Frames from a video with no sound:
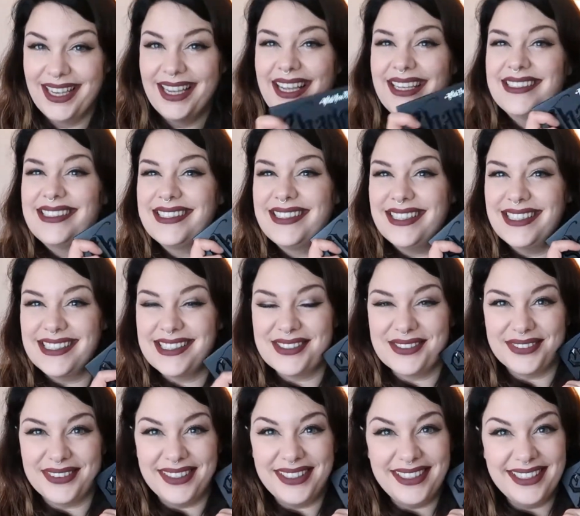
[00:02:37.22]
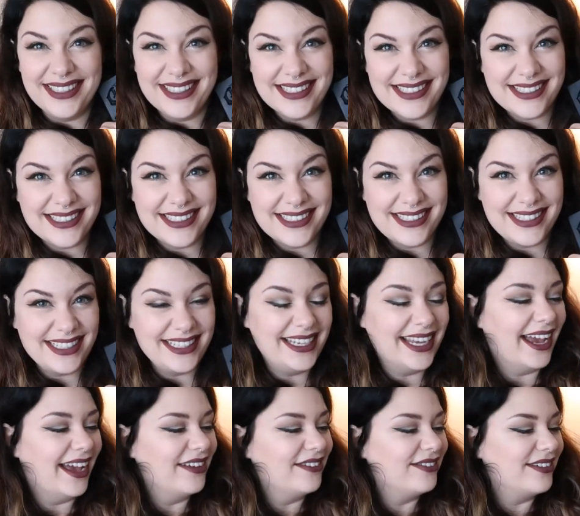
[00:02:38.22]
It's this one. This is the
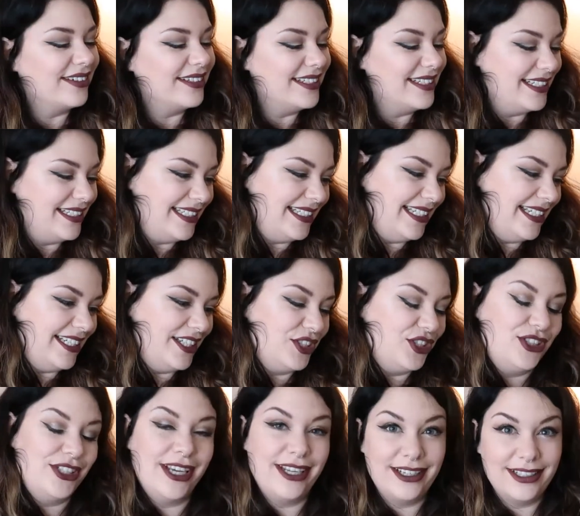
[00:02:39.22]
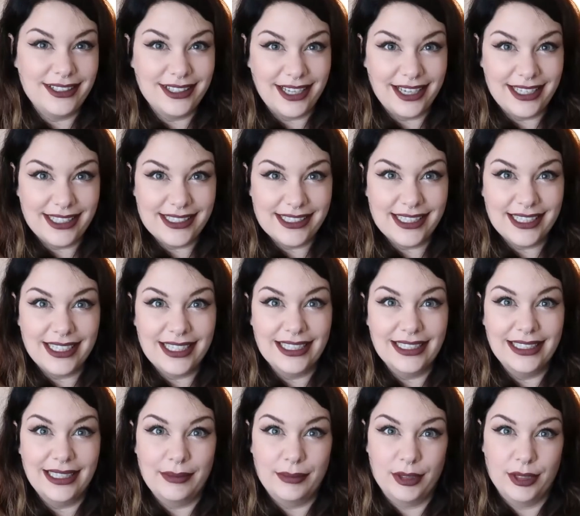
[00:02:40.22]
Kat Von D Shade and Light
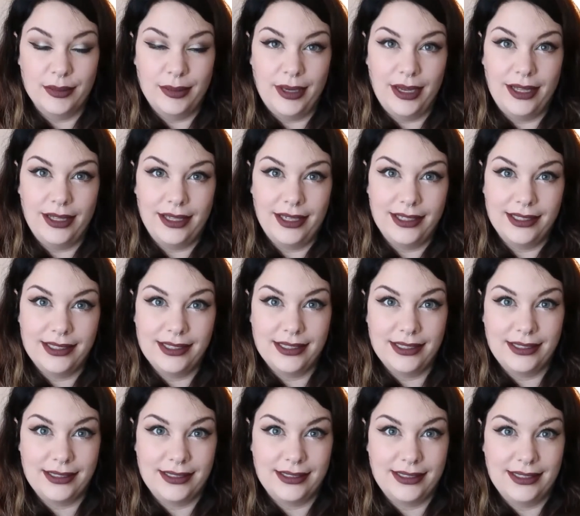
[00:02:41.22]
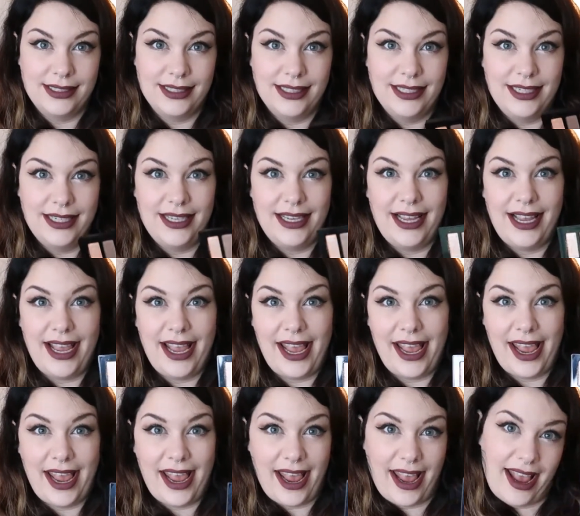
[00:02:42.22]
Glimmer palette.
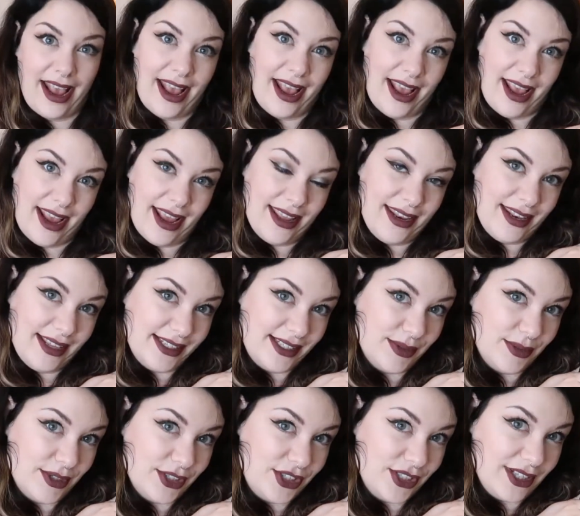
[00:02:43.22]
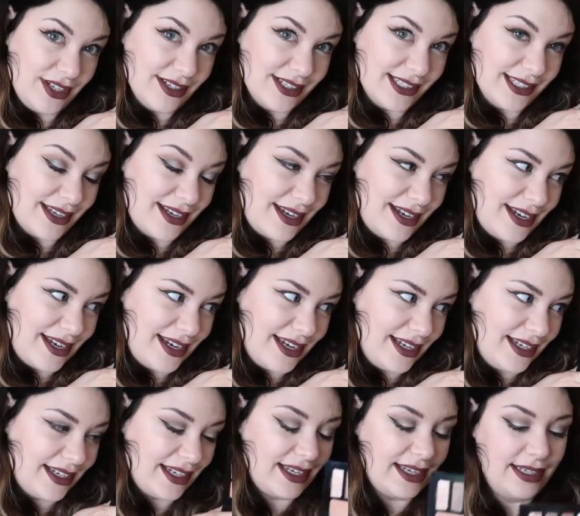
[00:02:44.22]
And this is what she looks
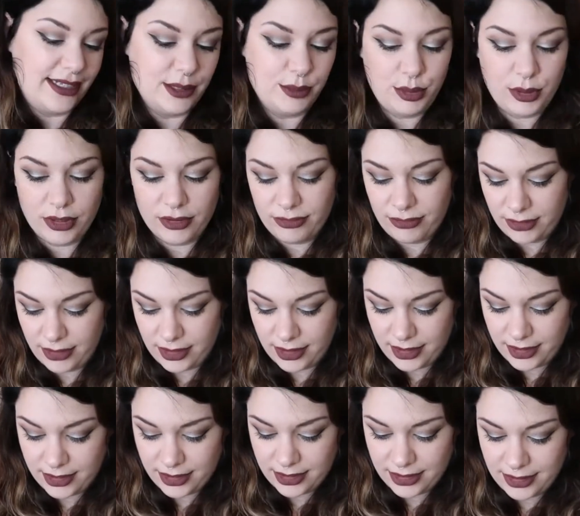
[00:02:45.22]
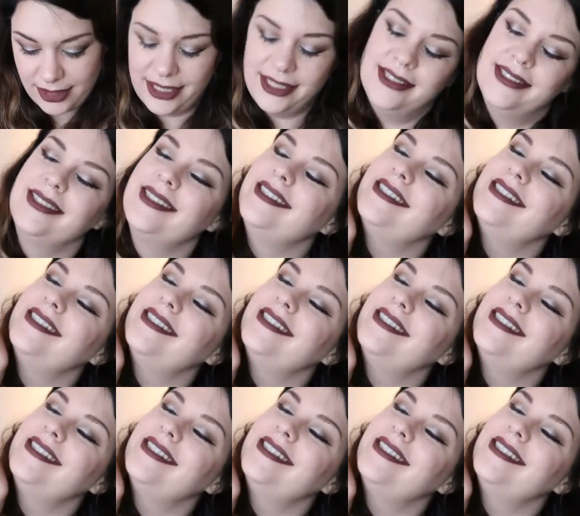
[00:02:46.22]
like. It is beautiful. I used